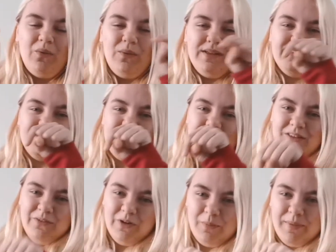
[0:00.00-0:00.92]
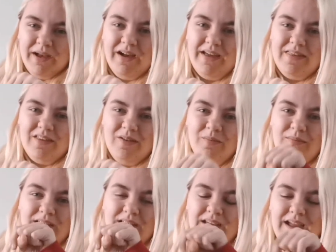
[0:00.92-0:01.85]
We'd sit in the row behind them
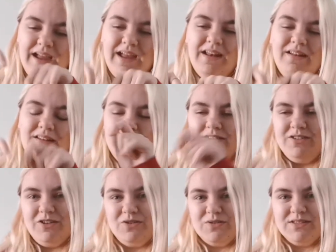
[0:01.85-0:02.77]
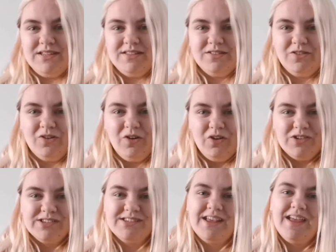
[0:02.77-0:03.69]
in 2 seats
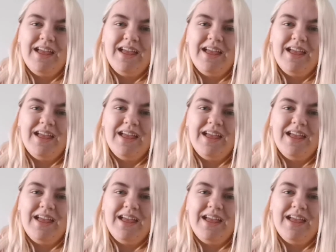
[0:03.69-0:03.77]
across.